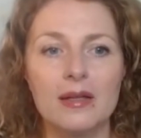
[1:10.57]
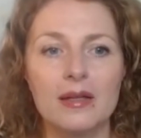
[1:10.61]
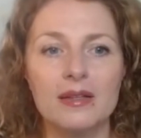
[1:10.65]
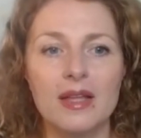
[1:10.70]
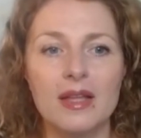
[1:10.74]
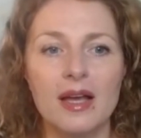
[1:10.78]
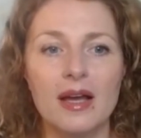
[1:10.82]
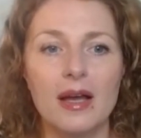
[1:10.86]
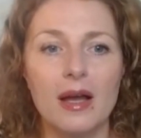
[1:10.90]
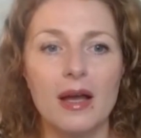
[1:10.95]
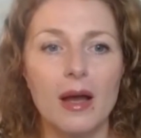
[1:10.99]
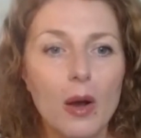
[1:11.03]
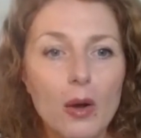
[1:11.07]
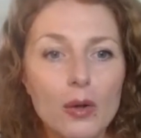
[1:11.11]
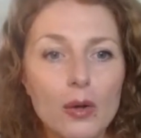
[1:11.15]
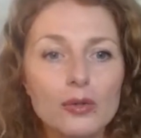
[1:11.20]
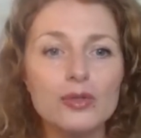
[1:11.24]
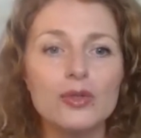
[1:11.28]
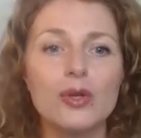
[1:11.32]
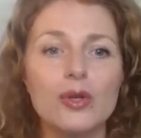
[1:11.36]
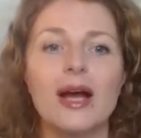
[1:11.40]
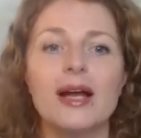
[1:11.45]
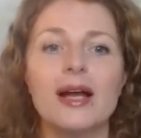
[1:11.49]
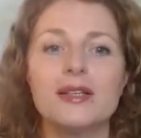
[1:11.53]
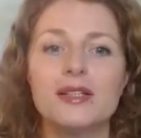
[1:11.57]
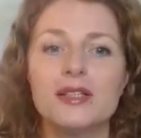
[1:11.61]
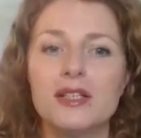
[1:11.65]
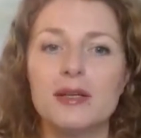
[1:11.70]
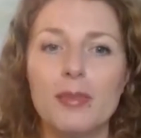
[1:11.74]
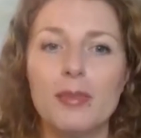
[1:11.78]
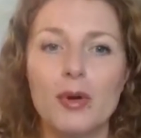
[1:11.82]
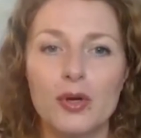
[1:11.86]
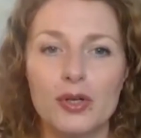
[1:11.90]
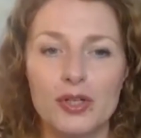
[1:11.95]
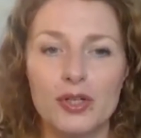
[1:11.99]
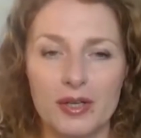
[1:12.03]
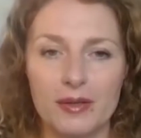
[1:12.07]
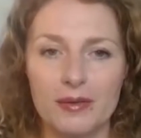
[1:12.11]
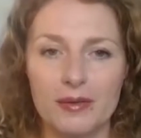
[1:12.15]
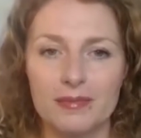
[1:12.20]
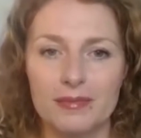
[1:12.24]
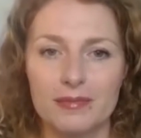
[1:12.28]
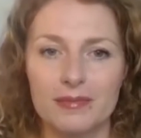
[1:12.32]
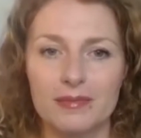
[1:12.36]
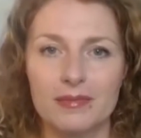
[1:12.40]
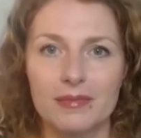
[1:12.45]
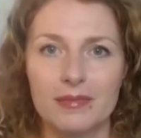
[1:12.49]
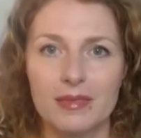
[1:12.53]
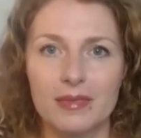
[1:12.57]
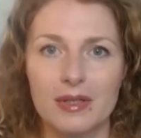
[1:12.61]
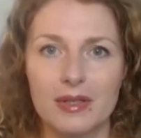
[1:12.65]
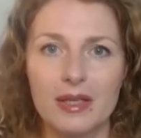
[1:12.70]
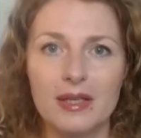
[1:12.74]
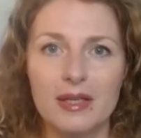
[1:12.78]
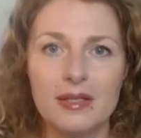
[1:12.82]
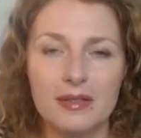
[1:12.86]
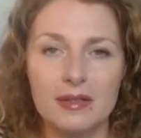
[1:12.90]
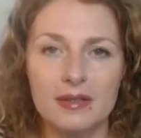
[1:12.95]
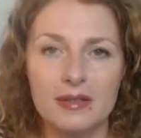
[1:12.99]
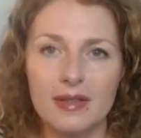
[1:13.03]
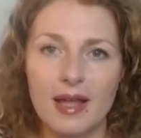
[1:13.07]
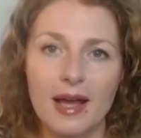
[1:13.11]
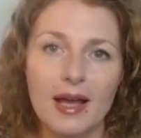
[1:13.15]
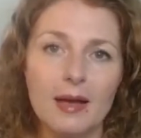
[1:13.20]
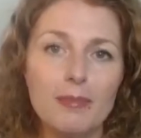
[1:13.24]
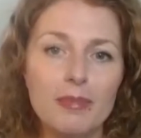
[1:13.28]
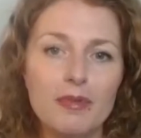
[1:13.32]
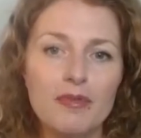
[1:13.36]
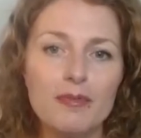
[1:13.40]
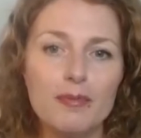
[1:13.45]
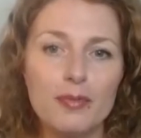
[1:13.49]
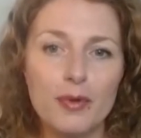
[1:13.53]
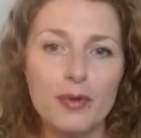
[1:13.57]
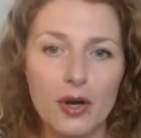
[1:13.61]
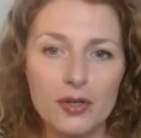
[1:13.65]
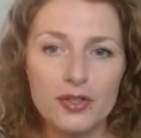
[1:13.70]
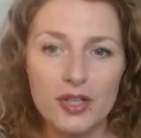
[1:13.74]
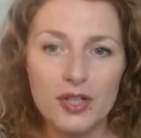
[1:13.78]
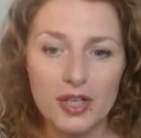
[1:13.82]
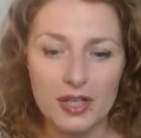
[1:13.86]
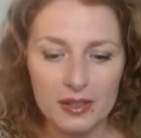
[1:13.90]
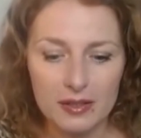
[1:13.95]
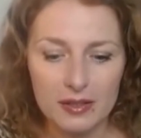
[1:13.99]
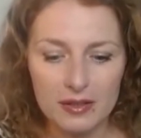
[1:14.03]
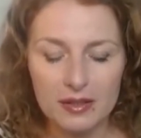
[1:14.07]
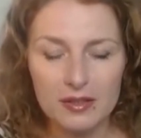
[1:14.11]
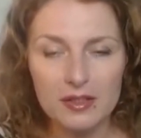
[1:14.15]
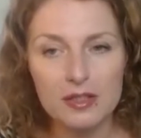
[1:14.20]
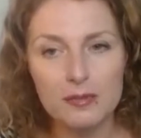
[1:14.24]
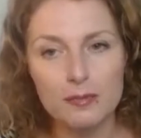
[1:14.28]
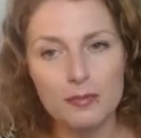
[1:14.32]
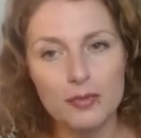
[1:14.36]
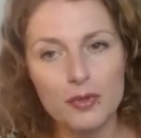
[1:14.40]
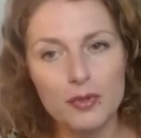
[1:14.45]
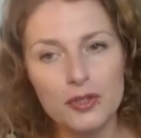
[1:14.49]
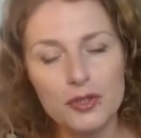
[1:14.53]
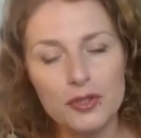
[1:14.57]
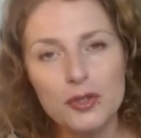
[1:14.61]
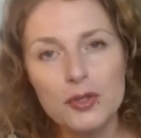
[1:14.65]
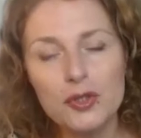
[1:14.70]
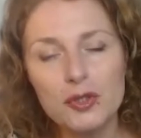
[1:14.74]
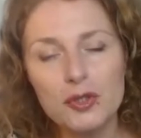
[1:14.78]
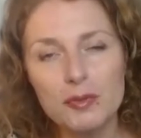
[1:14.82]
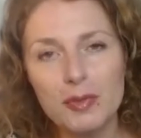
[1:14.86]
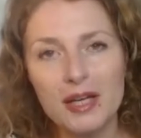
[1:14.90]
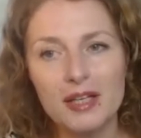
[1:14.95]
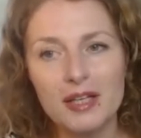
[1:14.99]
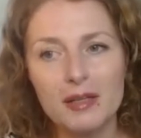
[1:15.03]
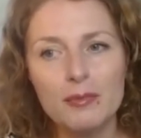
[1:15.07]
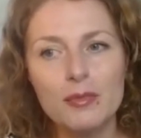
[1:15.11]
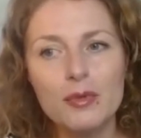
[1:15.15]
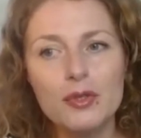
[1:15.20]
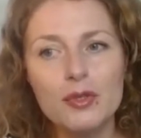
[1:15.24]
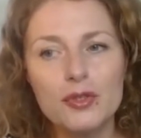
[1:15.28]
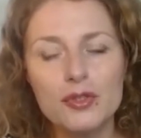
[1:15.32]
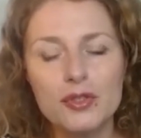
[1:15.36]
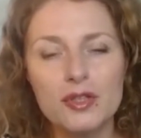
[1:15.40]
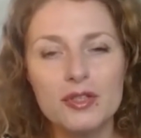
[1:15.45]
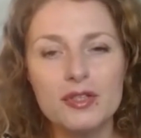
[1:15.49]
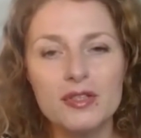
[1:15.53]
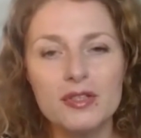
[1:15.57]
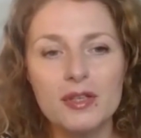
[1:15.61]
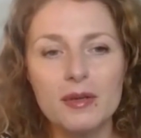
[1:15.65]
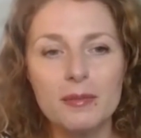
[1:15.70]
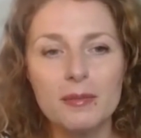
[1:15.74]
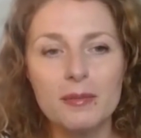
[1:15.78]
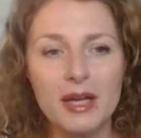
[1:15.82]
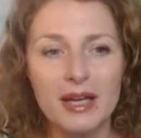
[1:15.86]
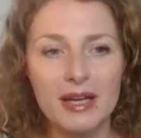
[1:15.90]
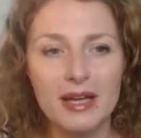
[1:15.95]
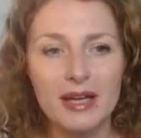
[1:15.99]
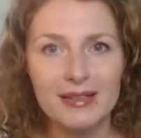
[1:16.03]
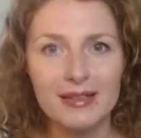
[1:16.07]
The autoantibody is a type of protein that is produced by the immune system